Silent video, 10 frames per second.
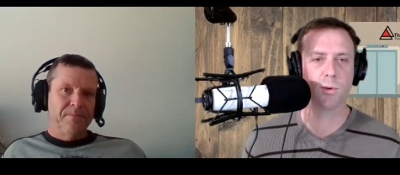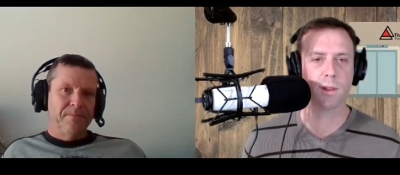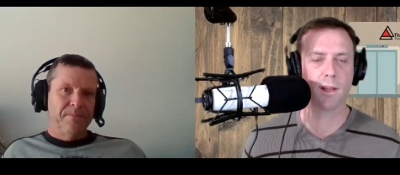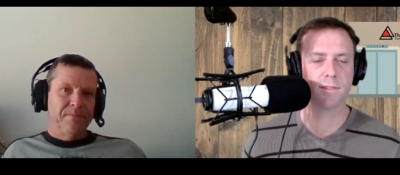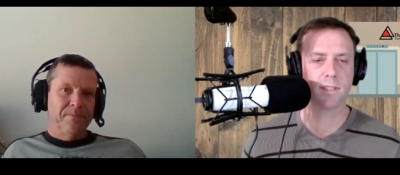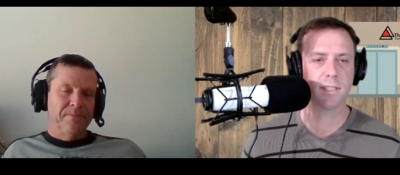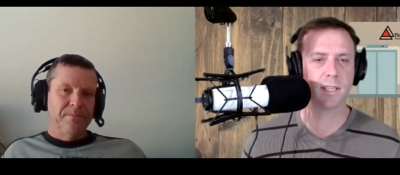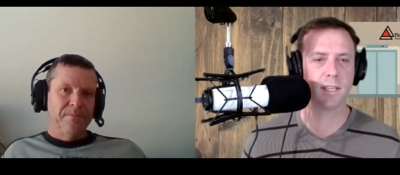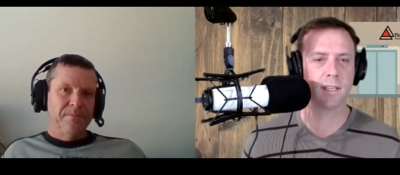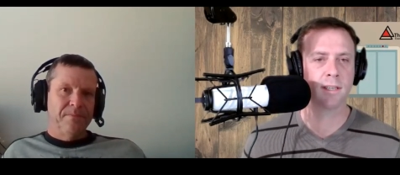Speaker 1: you would love to
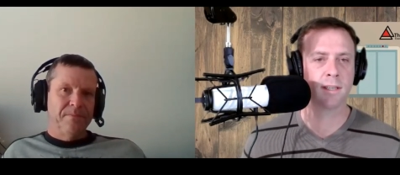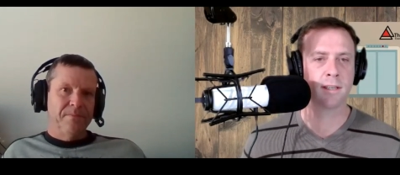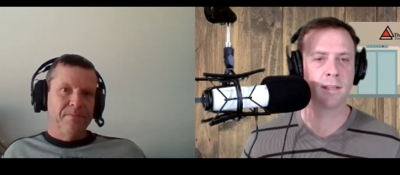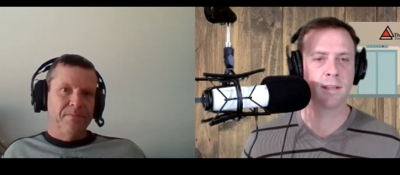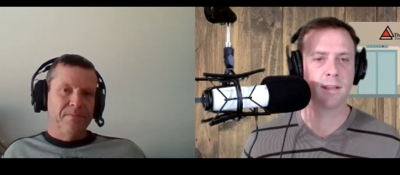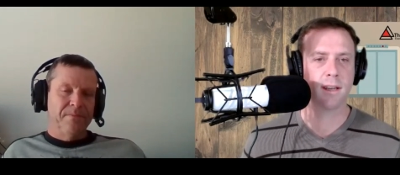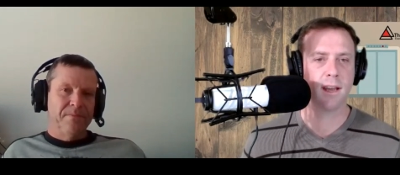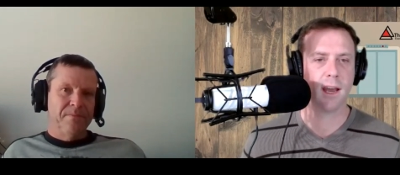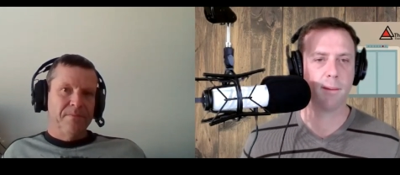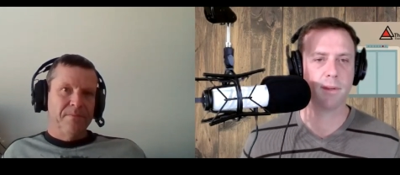see
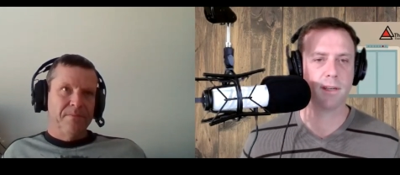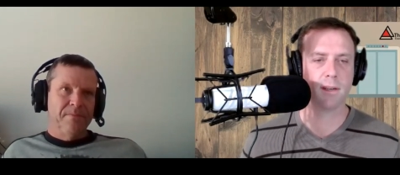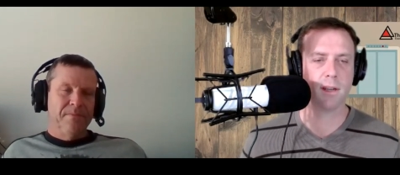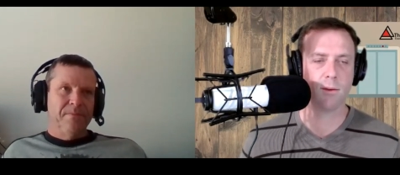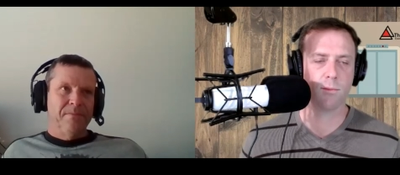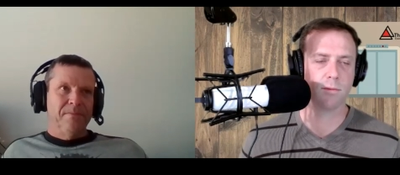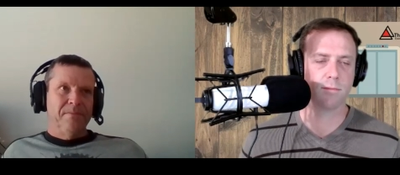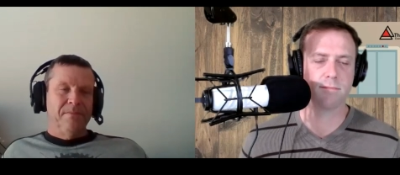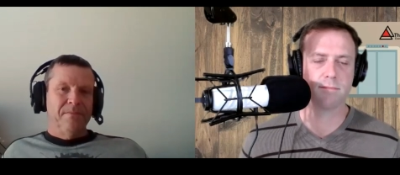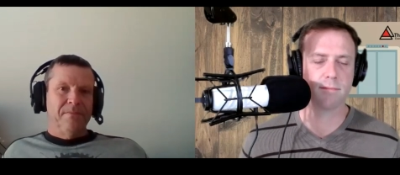happen? And and we'll
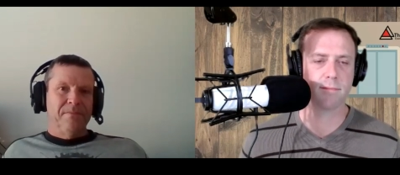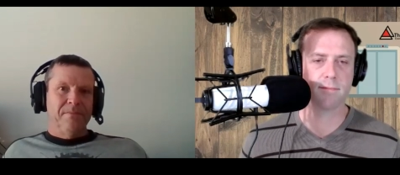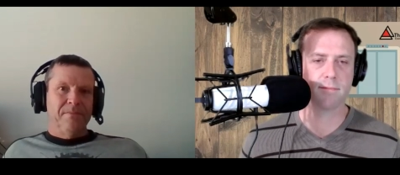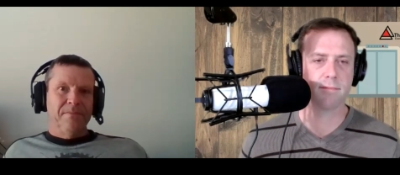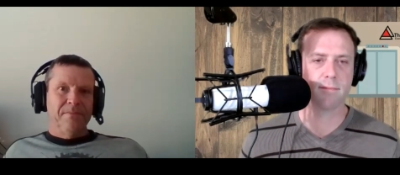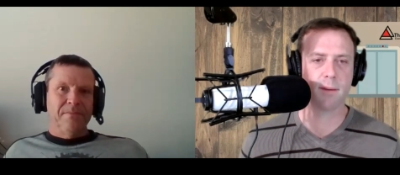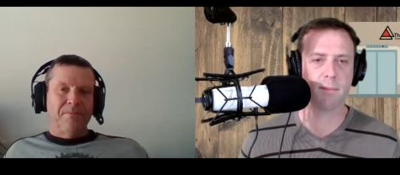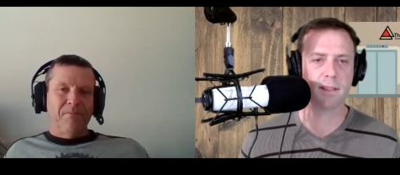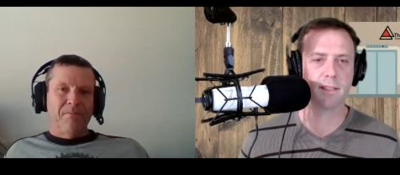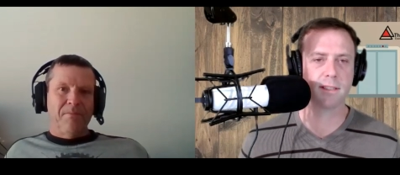kind of
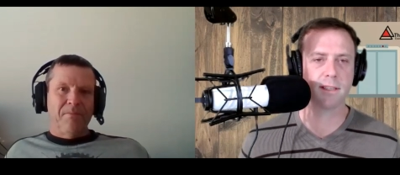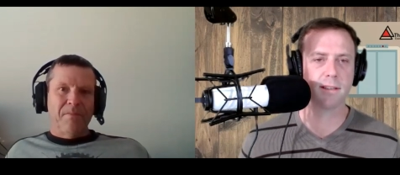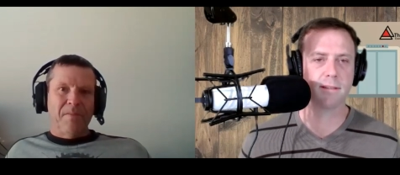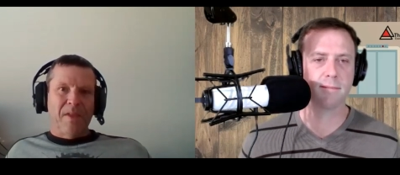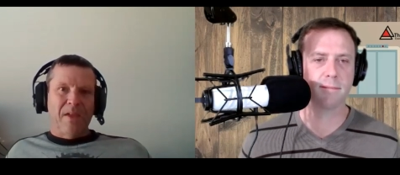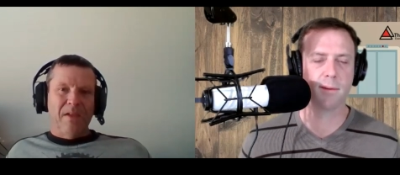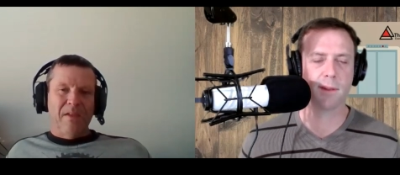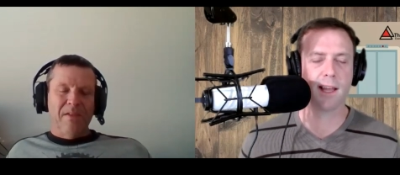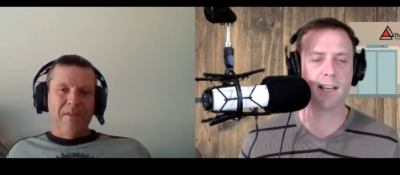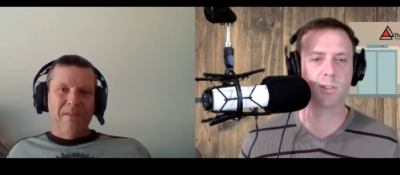make this the maybe
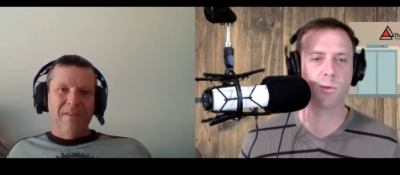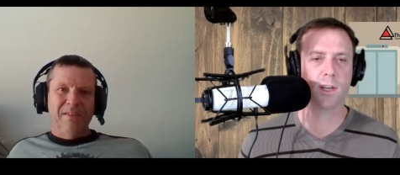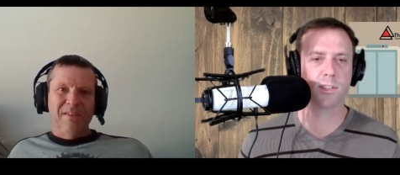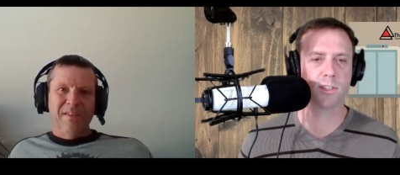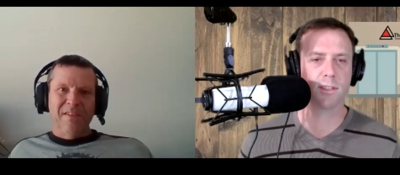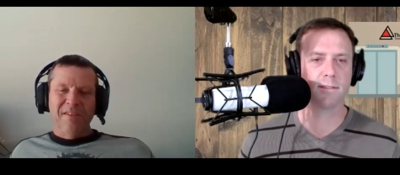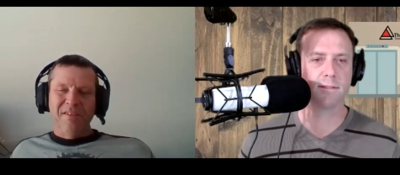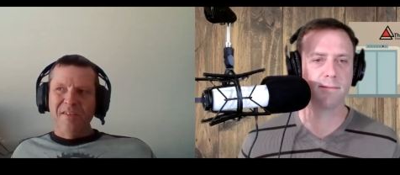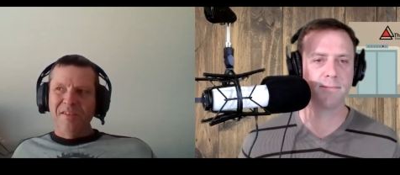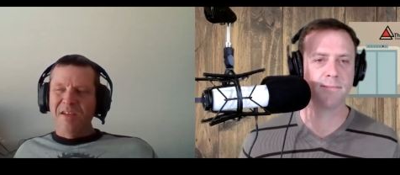the last question.
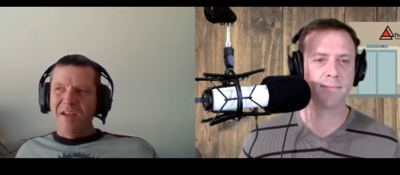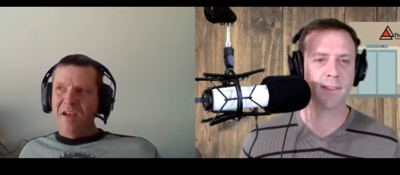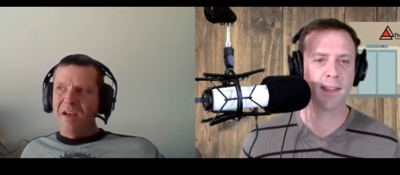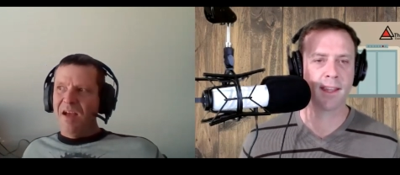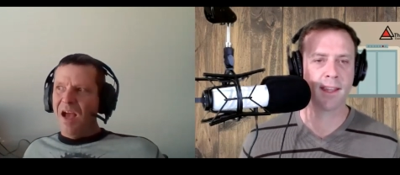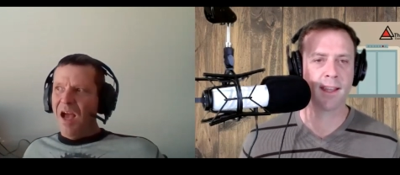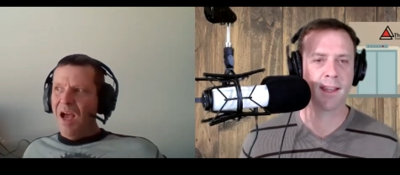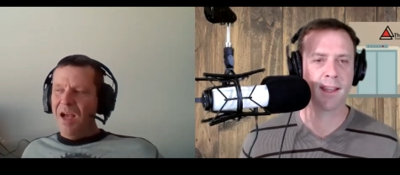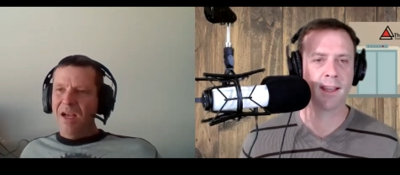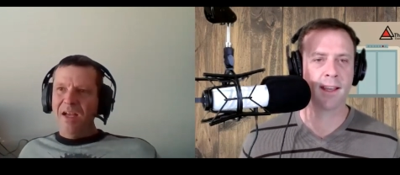
Speaker 2: Yeah.
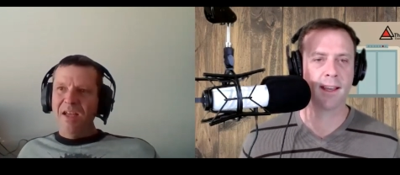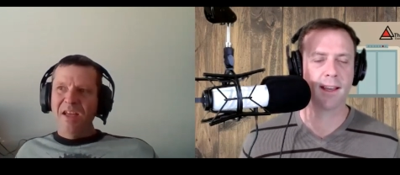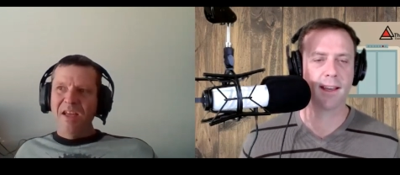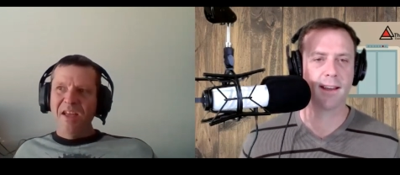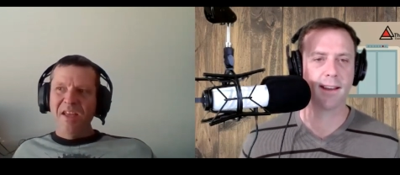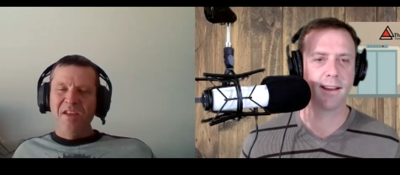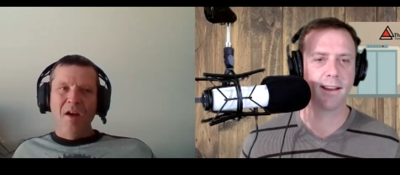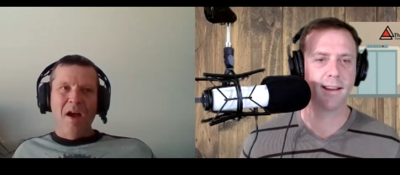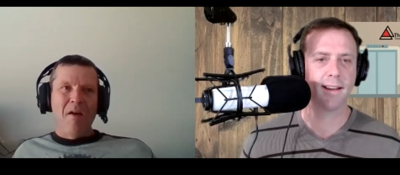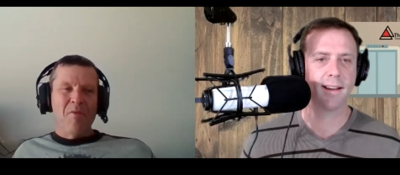Uh, you know,
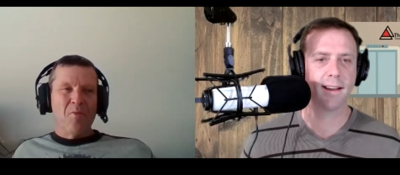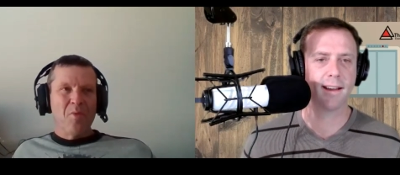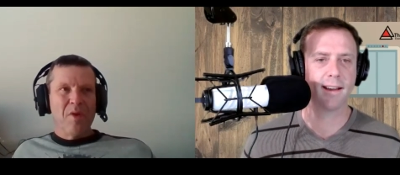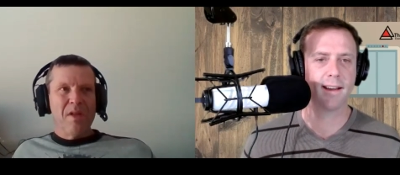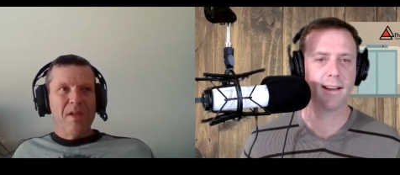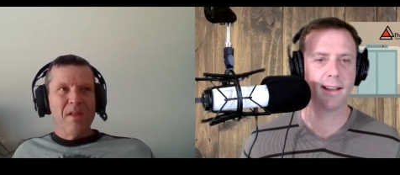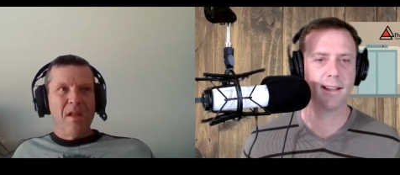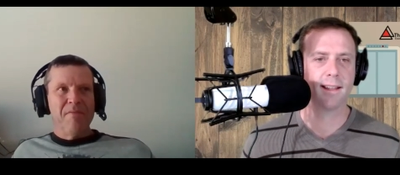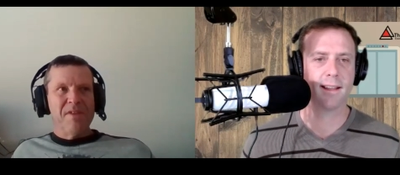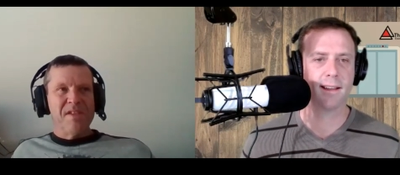I would really
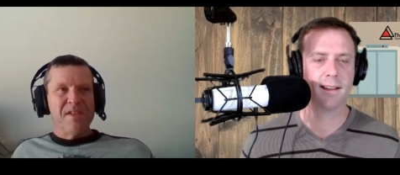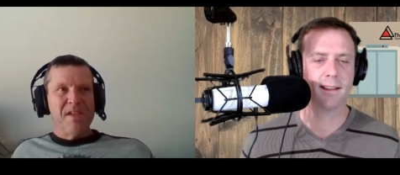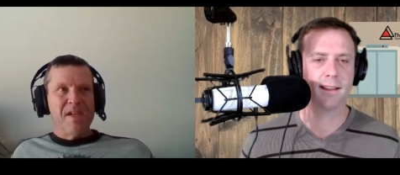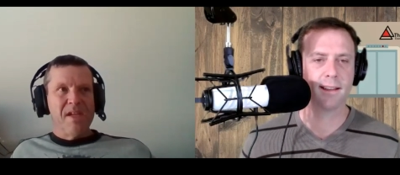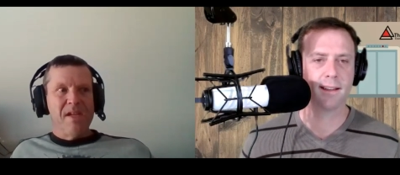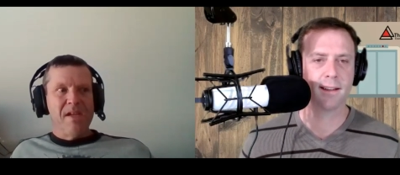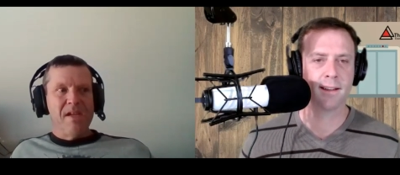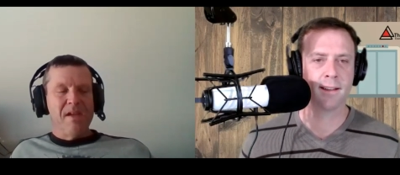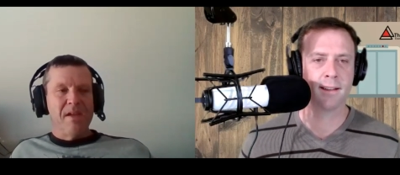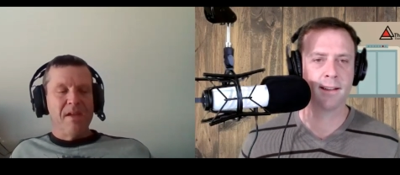love to see